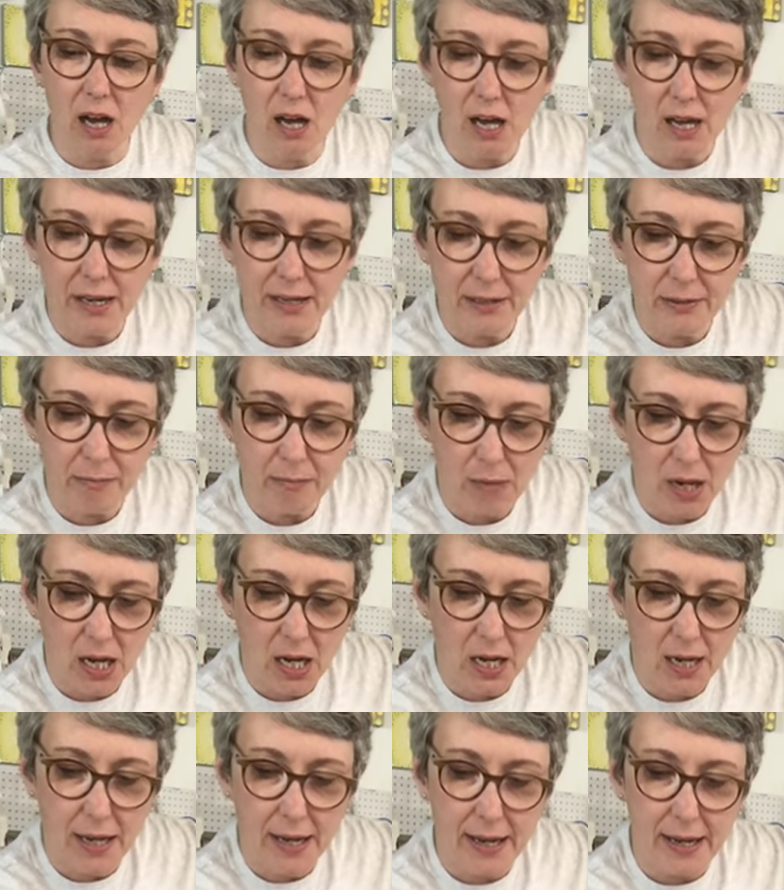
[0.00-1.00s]
on
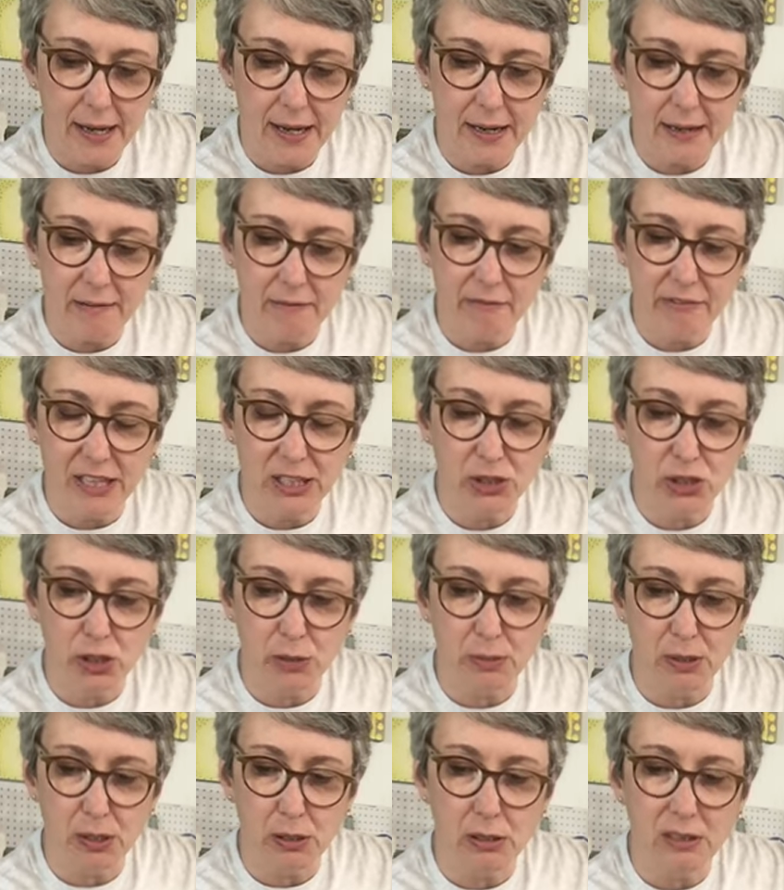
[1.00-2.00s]
my
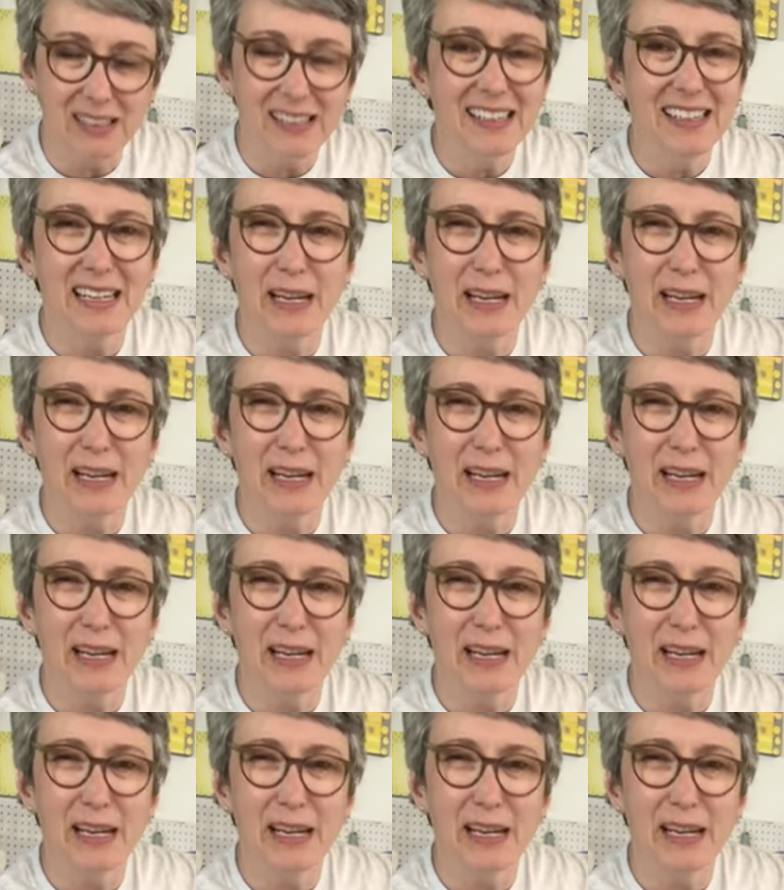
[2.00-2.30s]
vegetable,